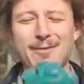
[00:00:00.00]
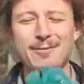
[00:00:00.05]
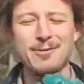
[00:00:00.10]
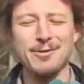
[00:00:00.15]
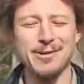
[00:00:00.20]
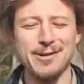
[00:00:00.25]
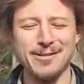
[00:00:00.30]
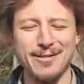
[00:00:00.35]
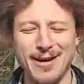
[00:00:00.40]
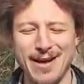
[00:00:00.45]
I
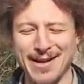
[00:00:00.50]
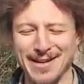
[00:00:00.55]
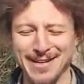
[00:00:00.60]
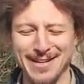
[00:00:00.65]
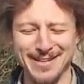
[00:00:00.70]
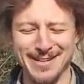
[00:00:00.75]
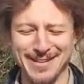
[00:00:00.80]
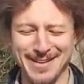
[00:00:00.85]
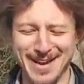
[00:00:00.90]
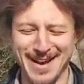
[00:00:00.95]
really like.
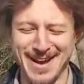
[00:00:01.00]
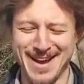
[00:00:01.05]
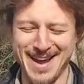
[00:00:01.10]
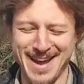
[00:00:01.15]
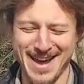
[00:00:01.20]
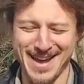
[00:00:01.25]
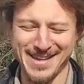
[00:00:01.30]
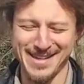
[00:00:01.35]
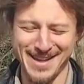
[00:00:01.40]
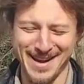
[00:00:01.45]

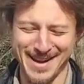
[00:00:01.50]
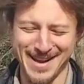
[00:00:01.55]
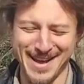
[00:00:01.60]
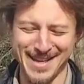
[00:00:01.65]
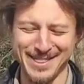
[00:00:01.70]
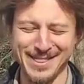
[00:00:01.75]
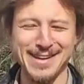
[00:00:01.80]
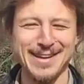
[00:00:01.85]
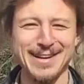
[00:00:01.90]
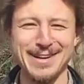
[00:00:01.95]
And
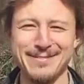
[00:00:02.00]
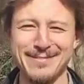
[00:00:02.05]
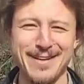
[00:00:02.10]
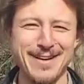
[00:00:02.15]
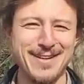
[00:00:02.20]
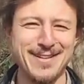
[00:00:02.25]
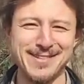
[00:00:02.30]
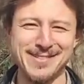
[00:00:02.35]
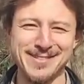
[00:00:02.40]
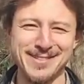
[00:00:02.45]
I think I'm
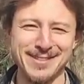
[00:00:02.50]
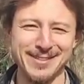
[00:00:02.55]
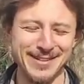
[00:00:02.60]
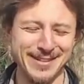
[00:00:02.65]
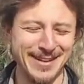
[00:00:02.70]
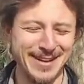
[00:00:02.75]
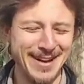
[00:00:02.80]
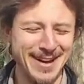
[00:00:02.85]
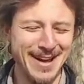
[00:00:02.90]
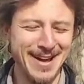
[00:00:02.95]
very
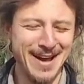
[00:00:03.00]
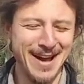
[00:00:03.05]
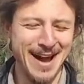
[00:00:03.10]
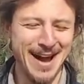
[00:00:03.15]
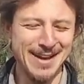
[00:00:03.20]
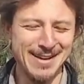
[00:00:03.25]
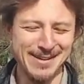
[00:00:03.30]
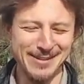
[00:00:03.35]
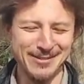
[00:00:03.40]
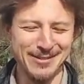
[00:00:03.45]
silly.
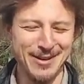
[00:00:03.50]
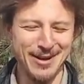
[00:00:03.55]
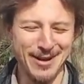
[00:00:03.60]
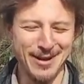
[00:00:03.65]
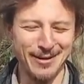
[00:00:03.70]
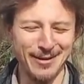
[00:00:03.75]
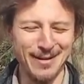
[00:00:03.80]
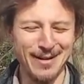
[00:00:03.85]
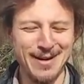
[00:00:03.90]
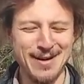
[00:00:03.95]
I don't
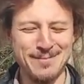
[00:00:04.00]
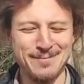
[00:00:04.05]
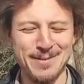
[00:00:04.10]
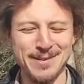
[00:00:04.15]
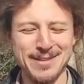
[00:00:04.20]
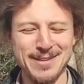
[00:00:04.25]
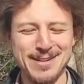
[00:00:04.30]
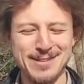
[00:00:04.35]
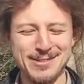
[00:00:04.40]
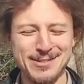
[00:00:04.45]
know.
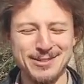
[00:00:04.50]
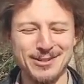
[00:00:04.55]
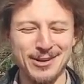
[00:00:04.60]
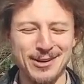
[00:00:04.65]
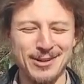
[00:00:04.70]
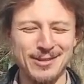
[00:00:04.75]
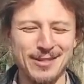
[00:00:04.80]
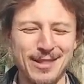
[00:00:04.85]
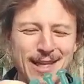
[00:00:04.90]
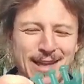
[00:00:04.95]
But these are
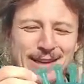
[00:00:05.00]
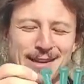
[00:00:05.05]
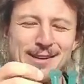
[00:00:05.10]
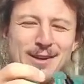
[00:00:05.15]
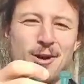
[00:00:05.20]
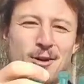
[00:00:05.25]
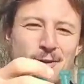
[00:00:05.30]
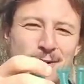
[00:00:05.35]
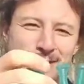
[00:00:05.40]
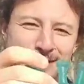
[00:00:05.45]
called like
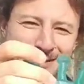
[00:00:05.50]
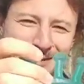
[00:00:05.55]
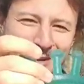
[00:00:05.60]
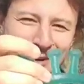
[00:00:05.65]
yoga